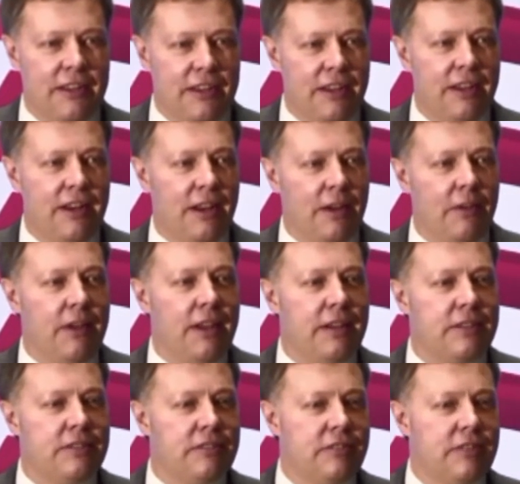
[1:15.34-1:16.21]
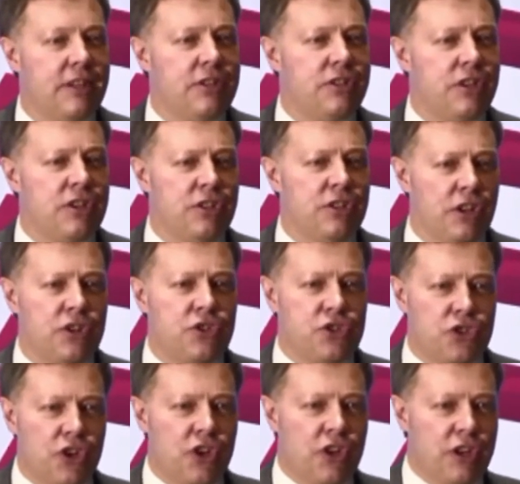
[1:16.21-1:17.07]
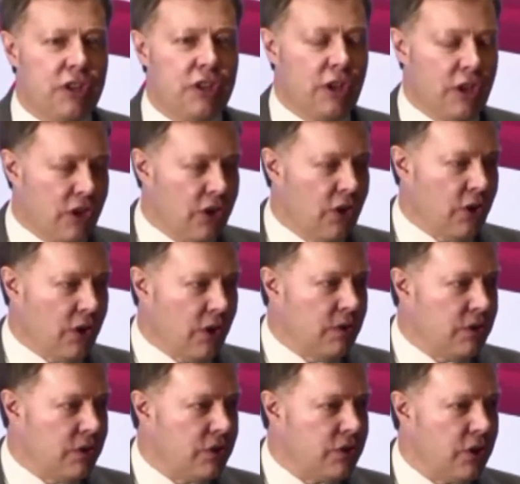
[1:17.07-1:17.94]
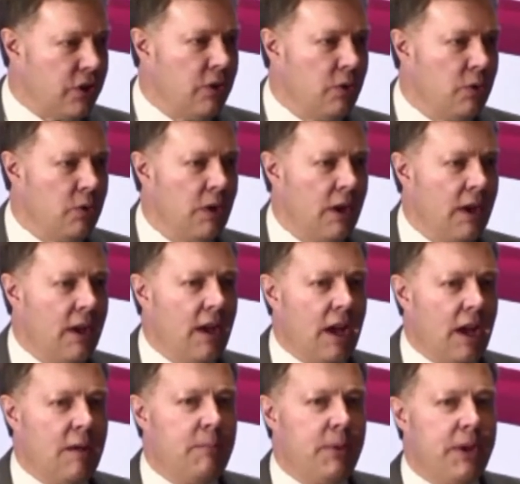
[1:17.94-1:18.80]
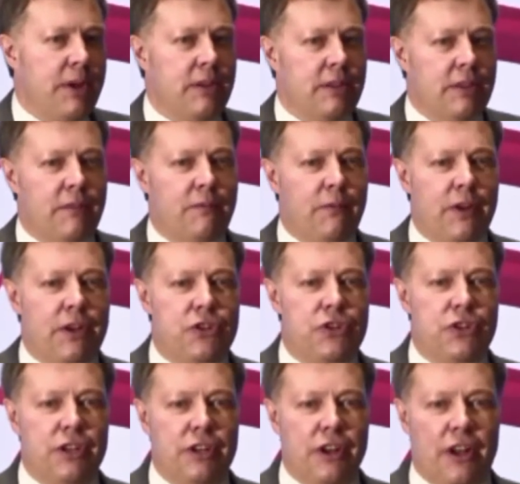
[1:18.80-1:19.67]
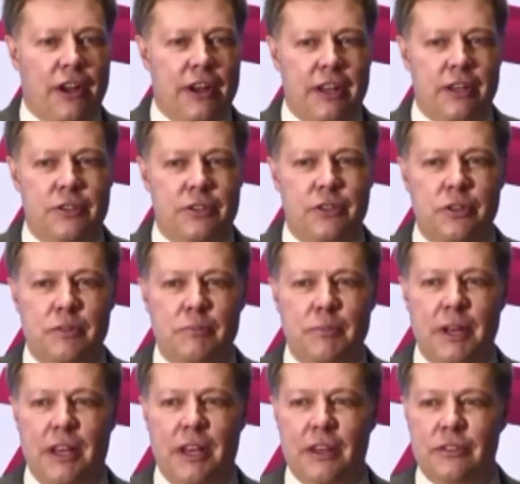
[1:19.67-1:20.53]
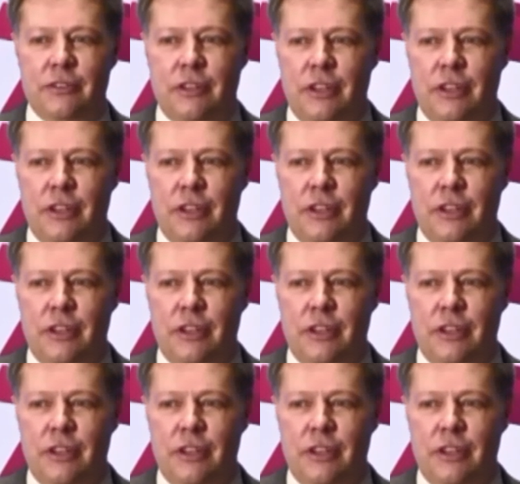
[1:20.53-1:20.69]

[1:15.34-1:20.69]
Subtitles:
you know, this isn't a journey that you're going to do and be at the finishing line in 2 minutes.